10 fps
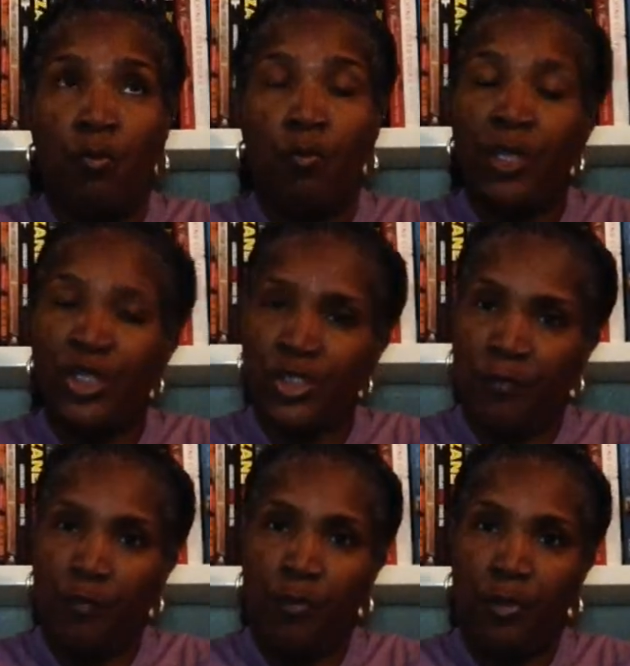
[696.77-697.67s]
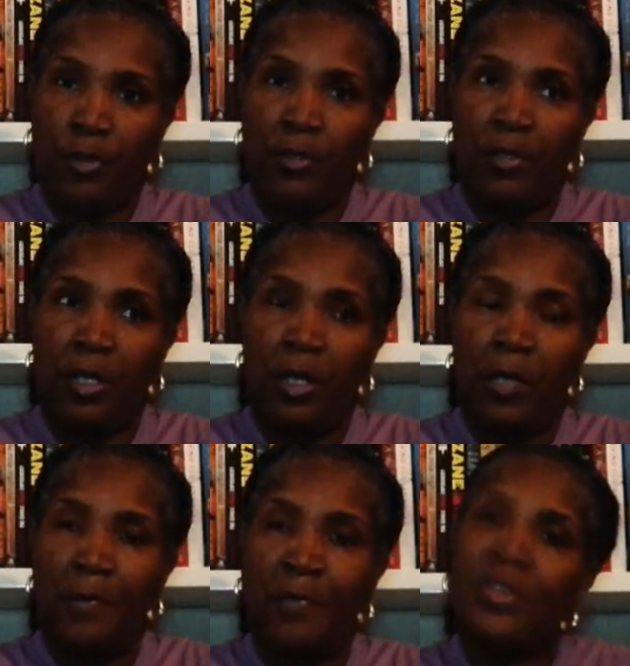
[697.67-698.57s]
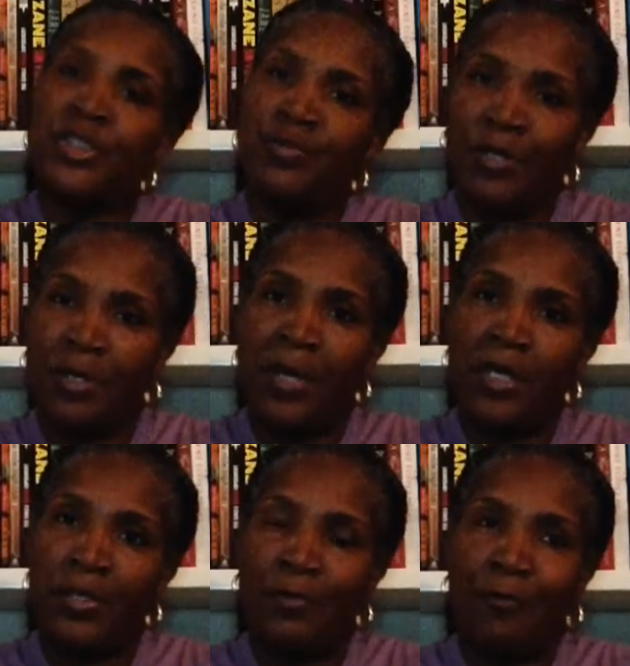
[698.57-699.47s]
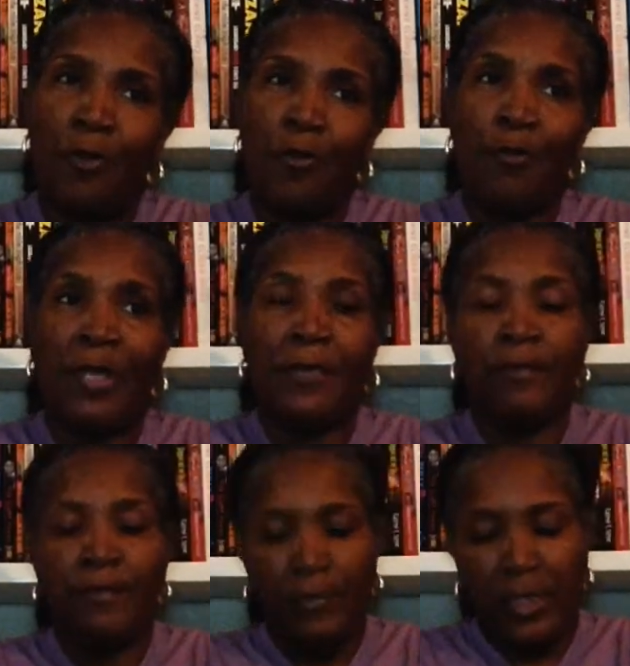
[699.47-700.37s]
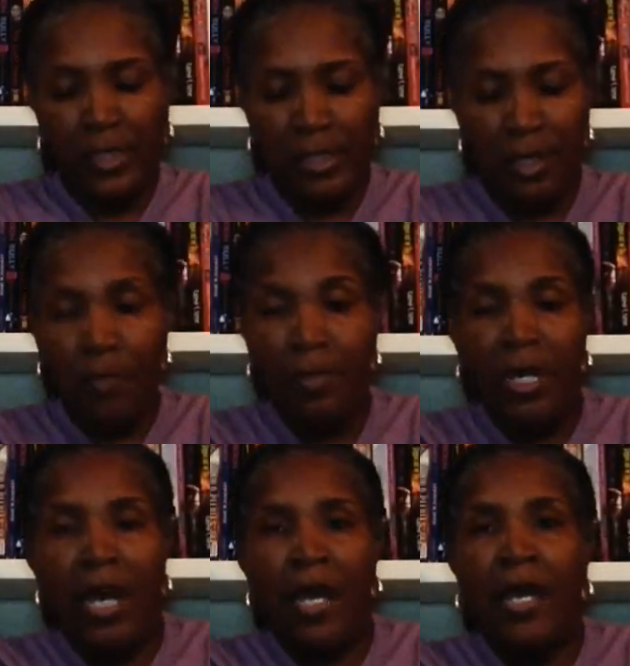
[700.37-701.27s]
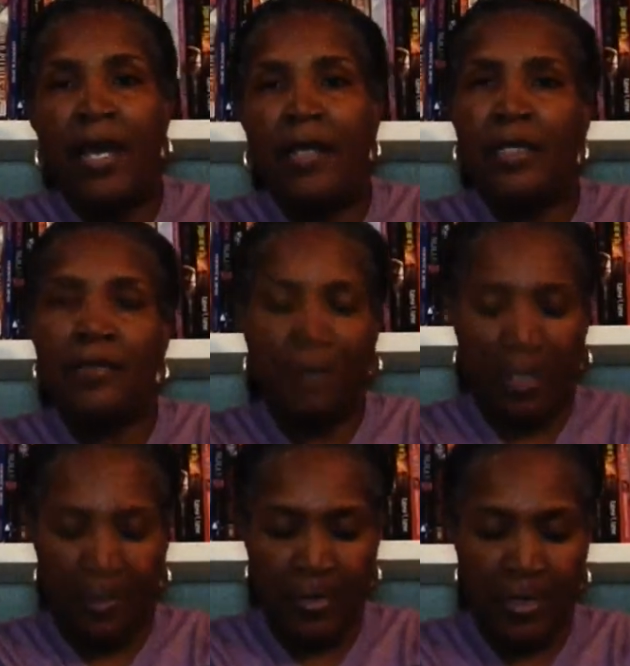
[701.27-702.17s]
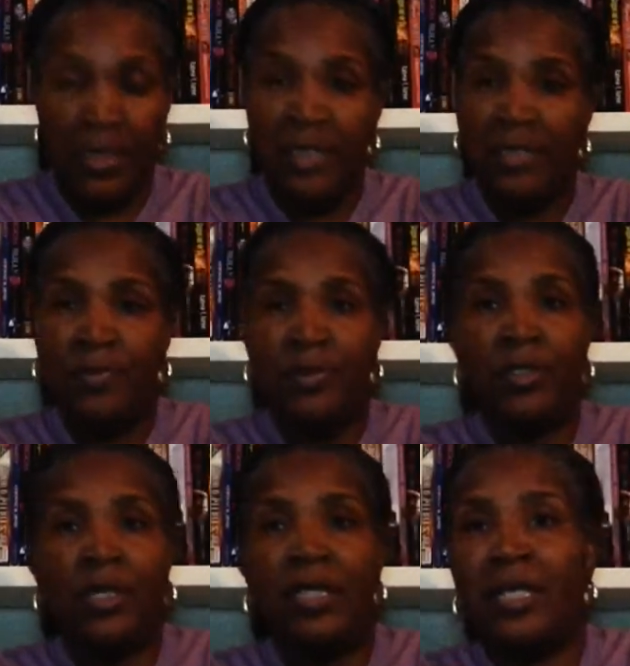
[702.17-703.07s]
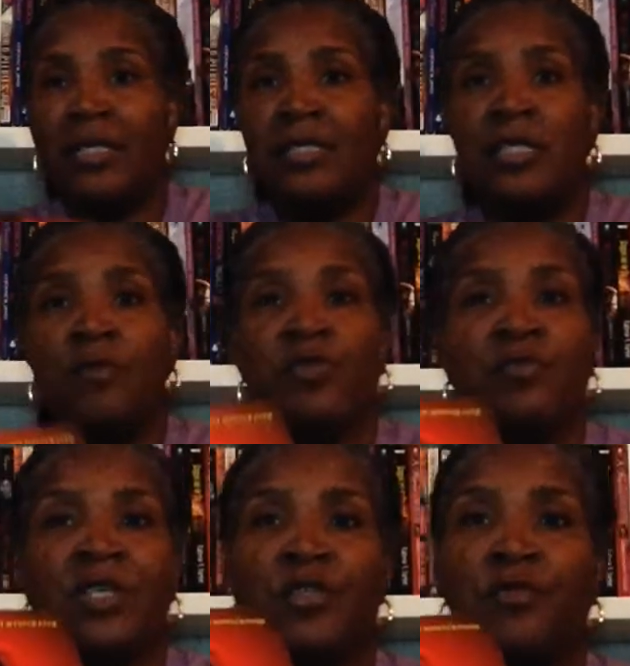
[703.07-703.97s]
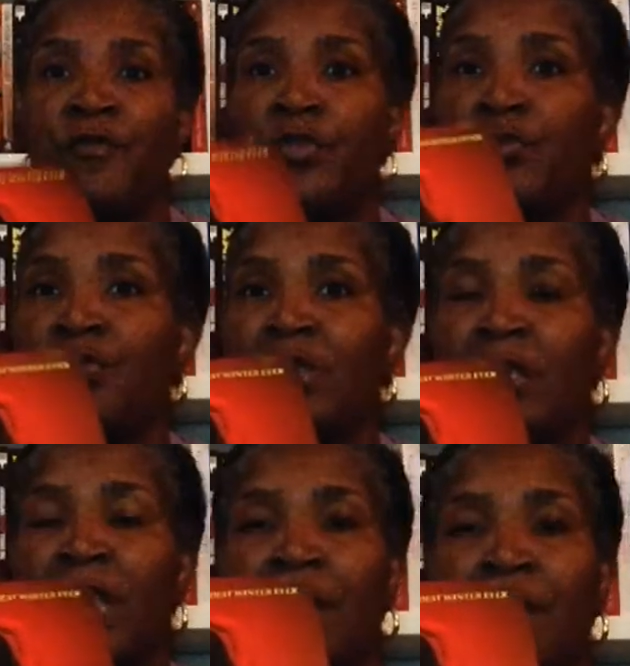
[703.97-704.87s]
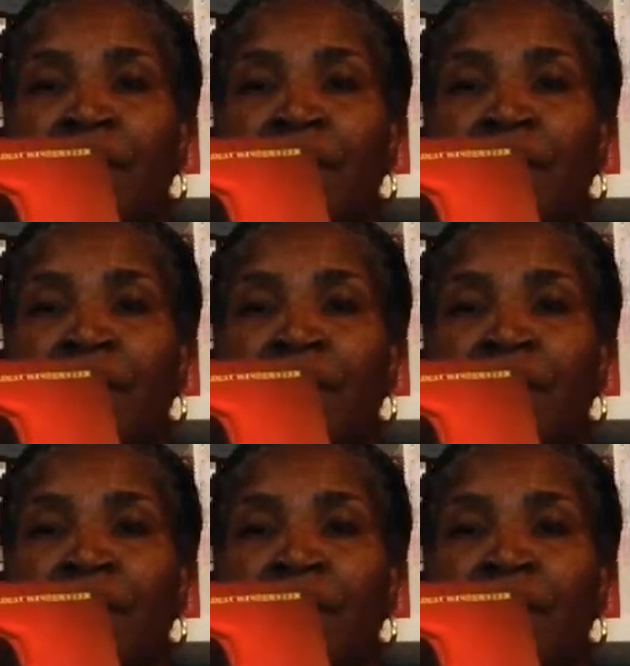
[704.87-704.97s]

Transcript: wished for, um, but she went about it the wrong way. So I highly recommend this book. Like I said, it was mixed reviews. A lot of